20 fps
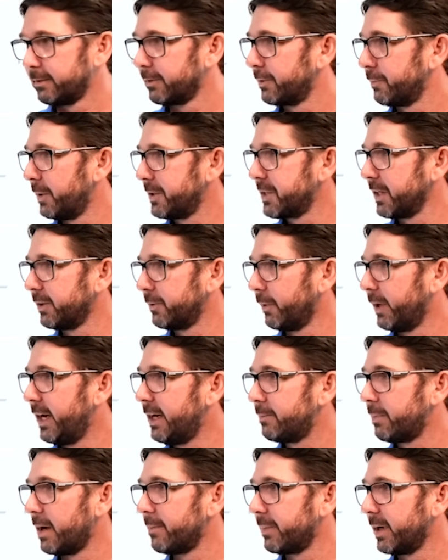switching to a
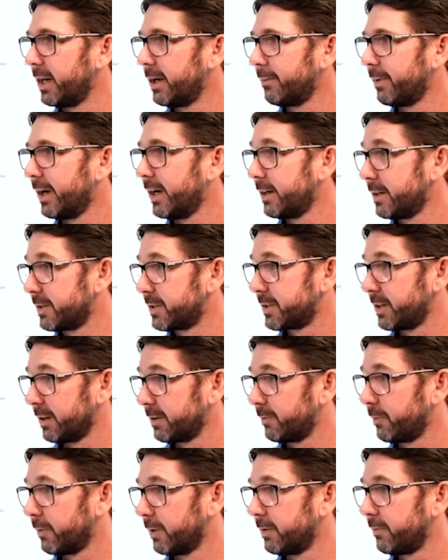heat pump anyway,
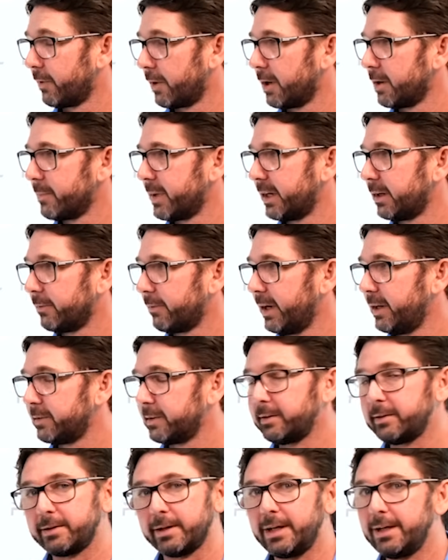just for environmental
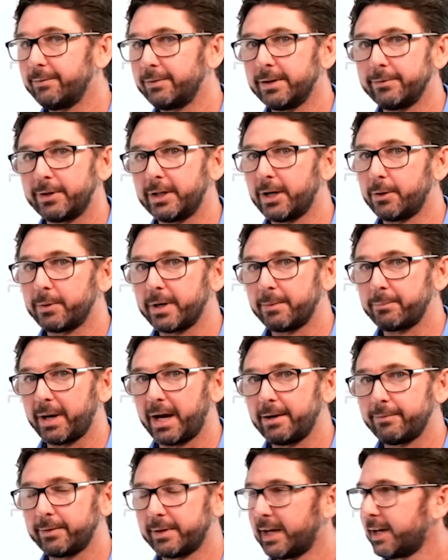reasons, even if you don't want to
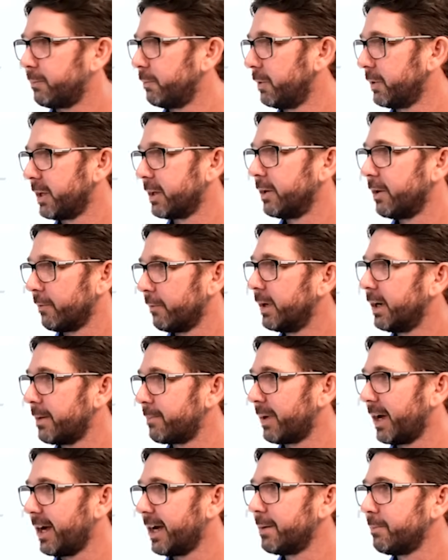pay for that, well, you're not really
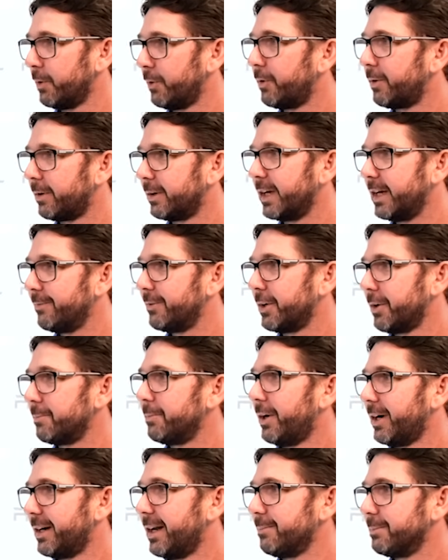paying more even on
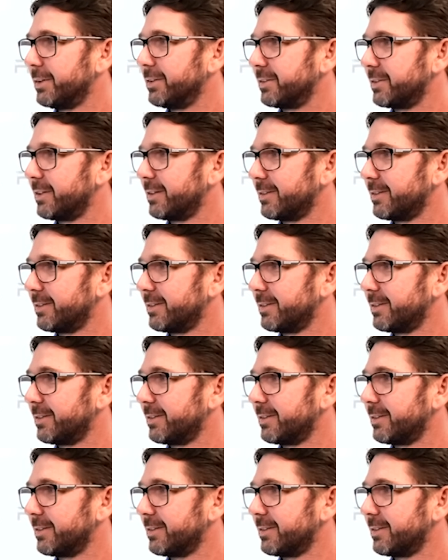my numbers.